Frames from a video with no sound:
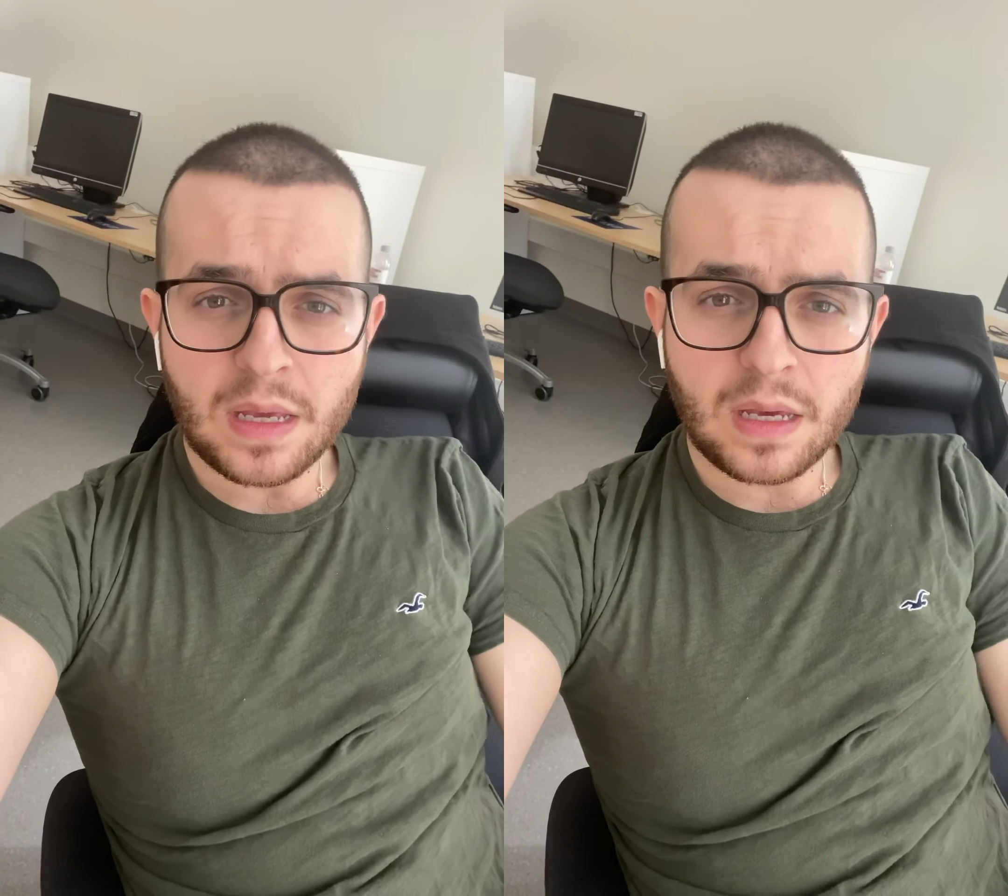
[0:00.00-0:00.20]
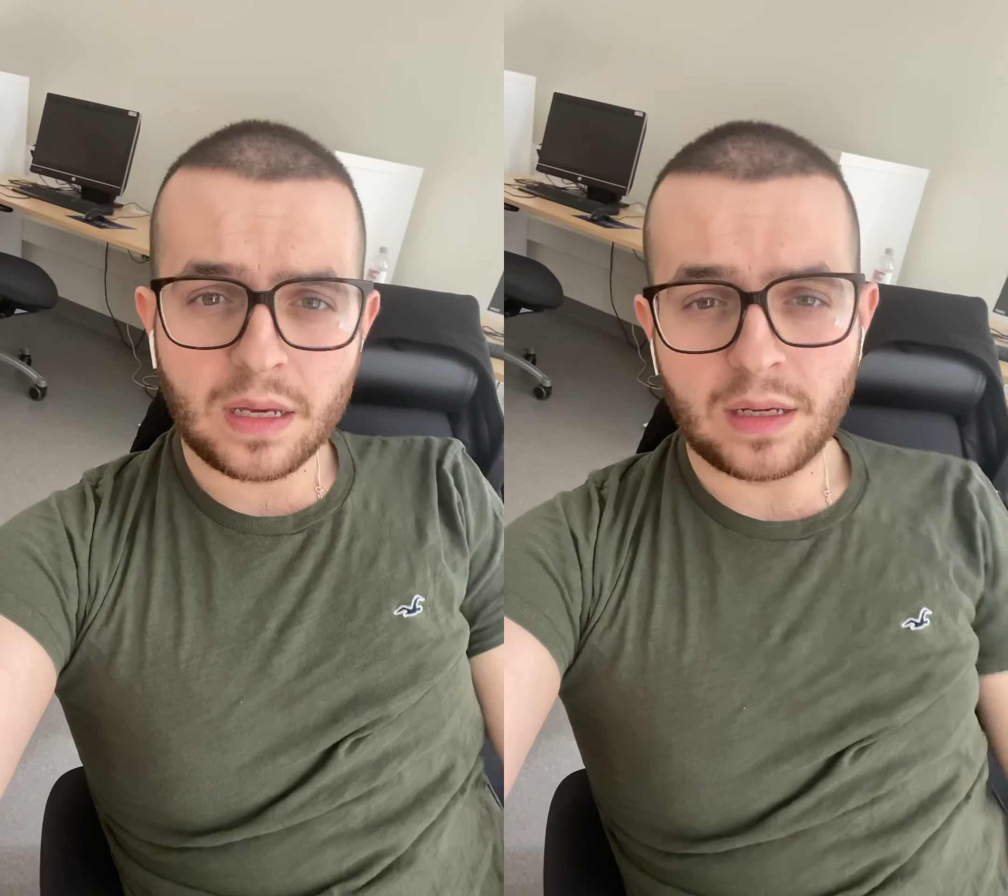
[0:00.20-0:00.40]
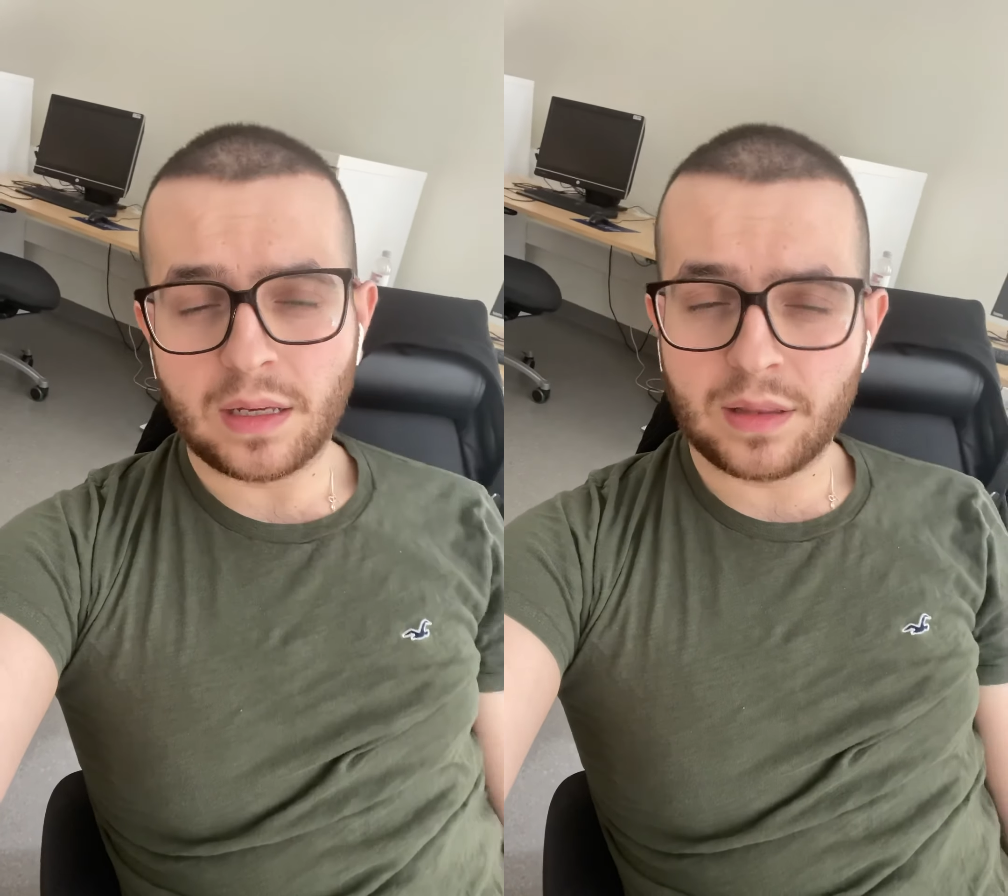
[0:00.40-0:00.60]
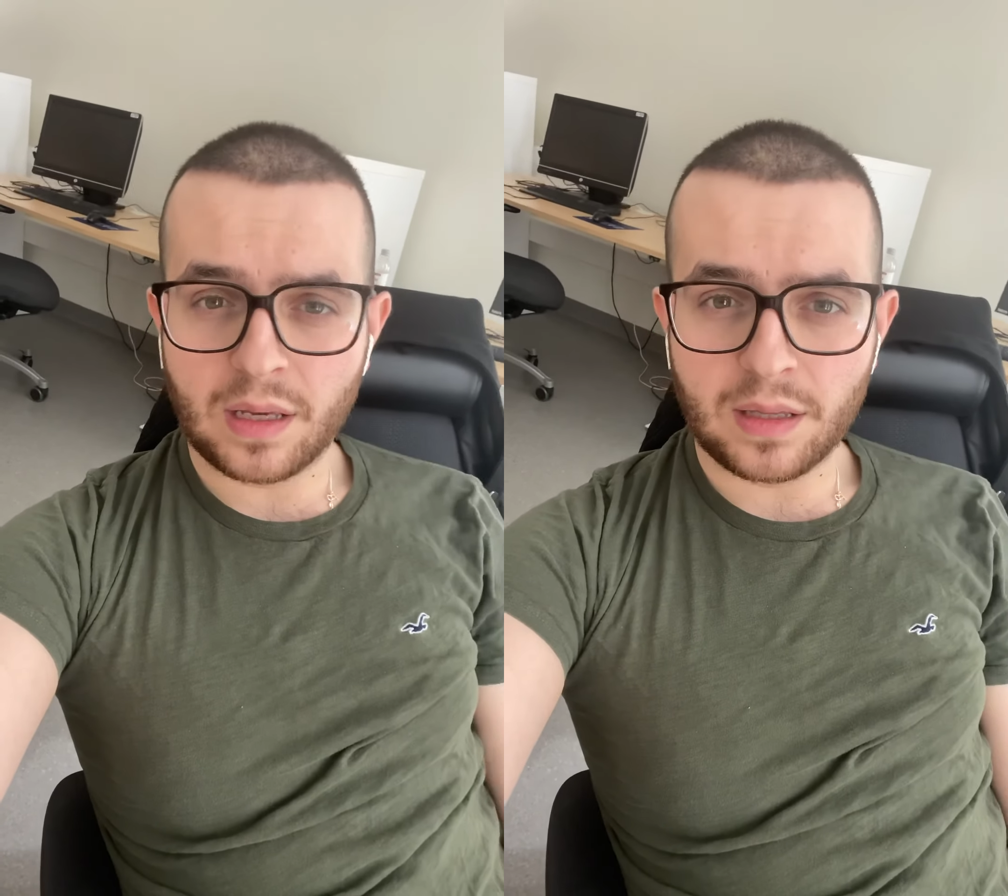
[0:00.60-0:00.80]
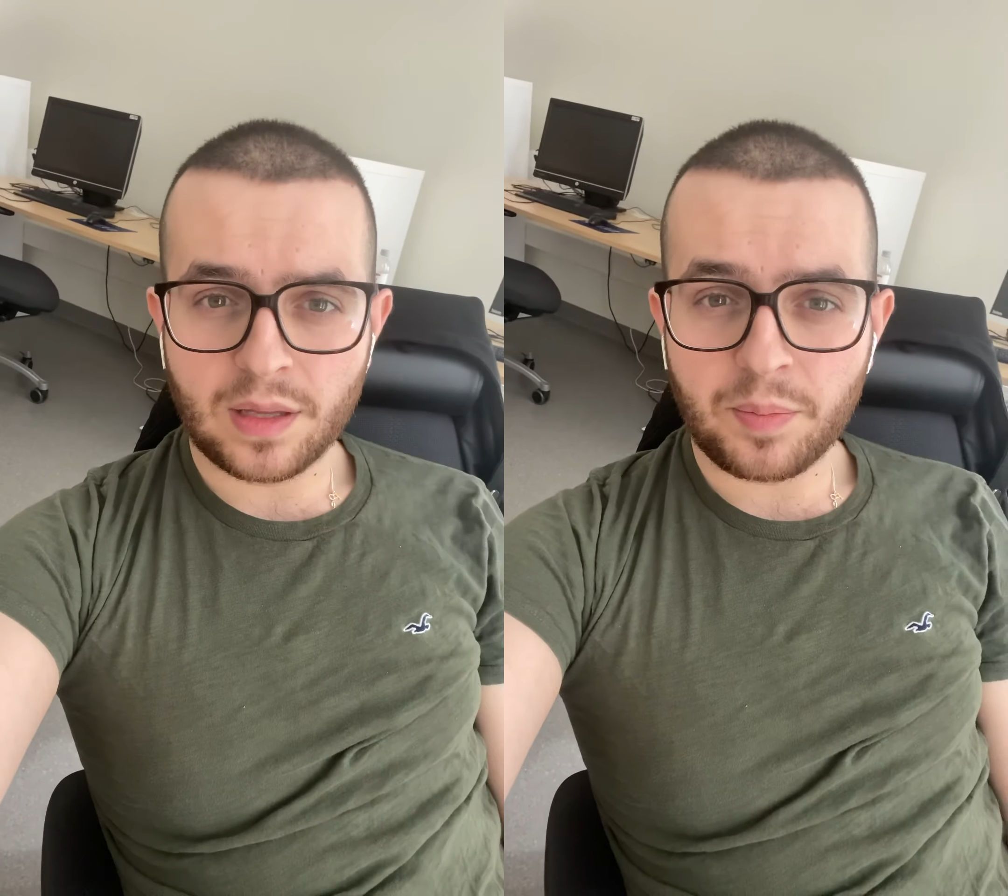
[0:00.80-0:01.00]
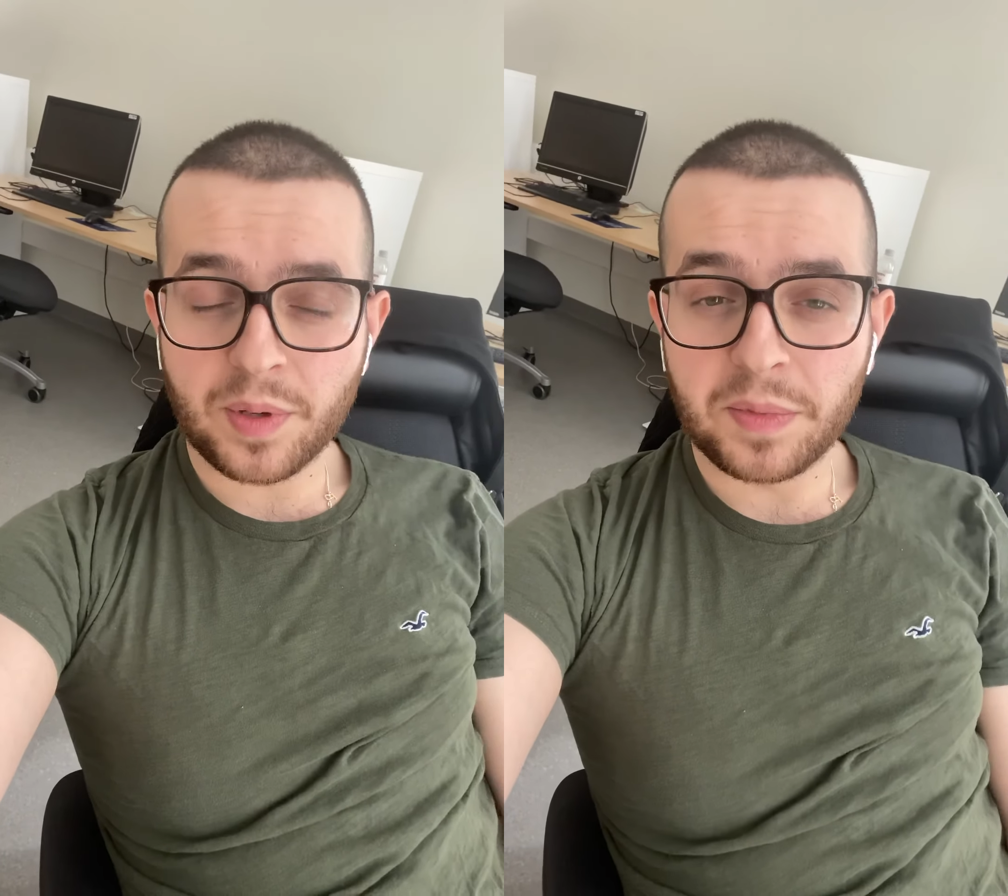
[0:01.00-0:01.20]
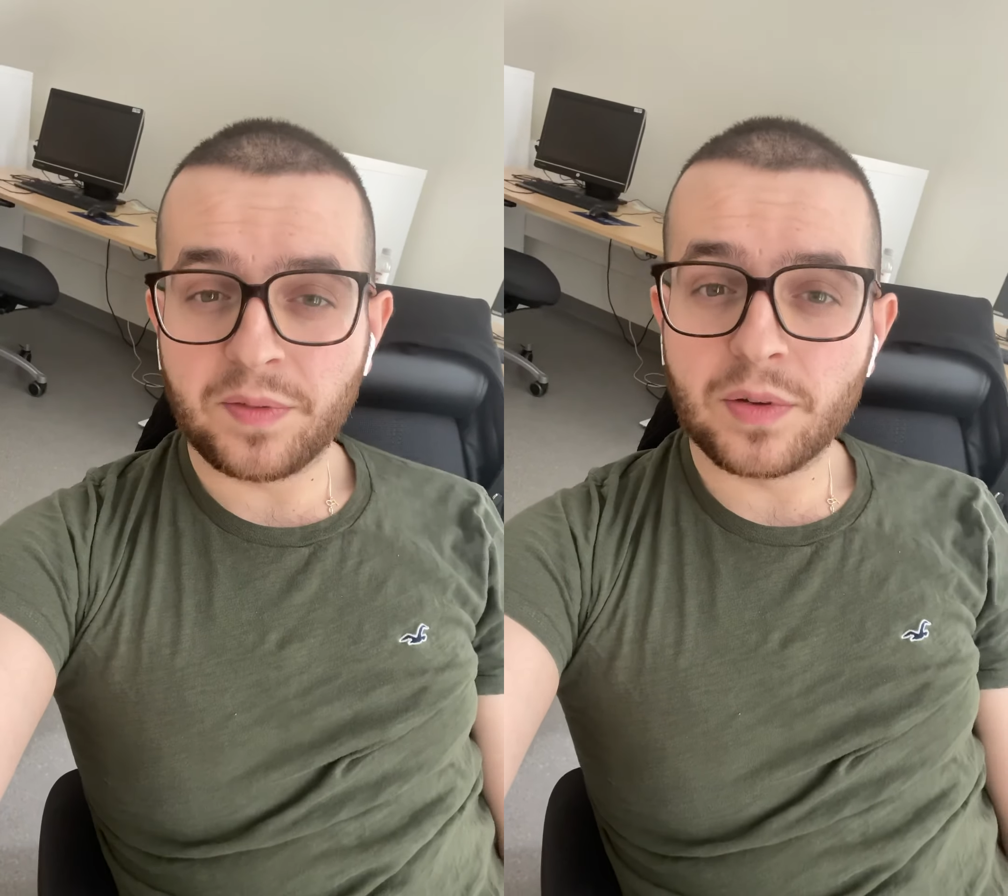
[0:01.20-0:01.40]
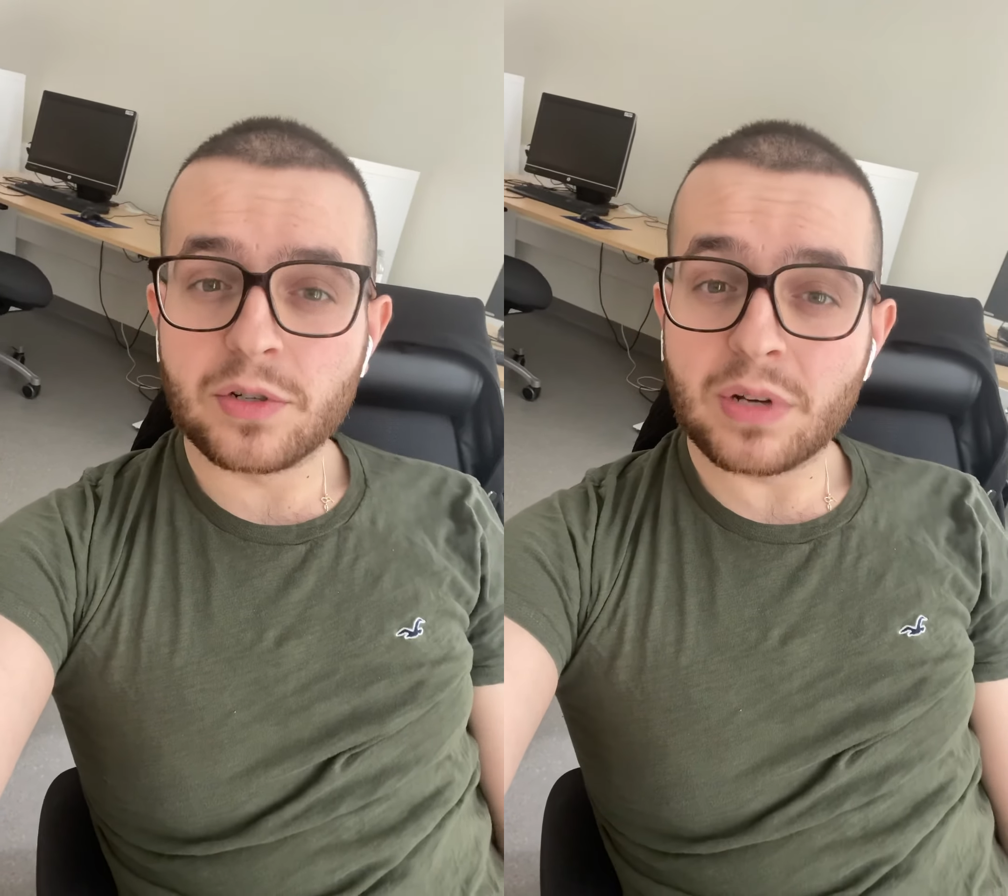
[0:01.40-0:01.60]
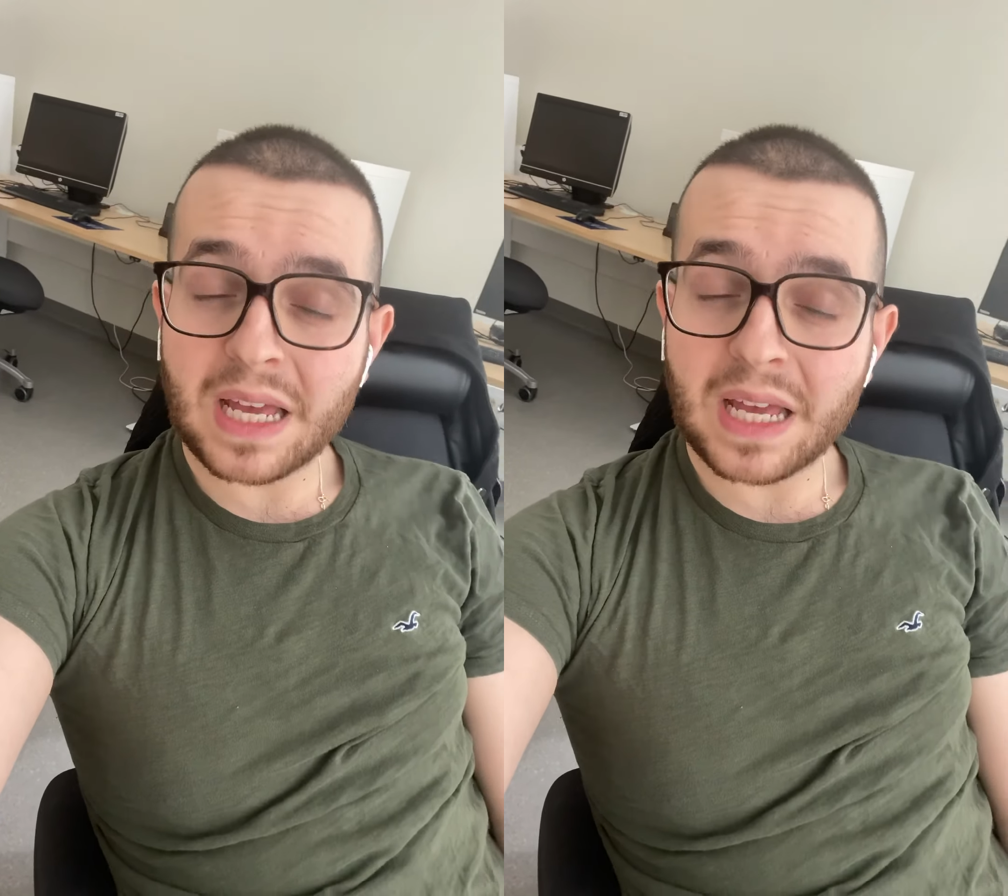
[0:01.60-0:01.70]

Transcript: upcoming future,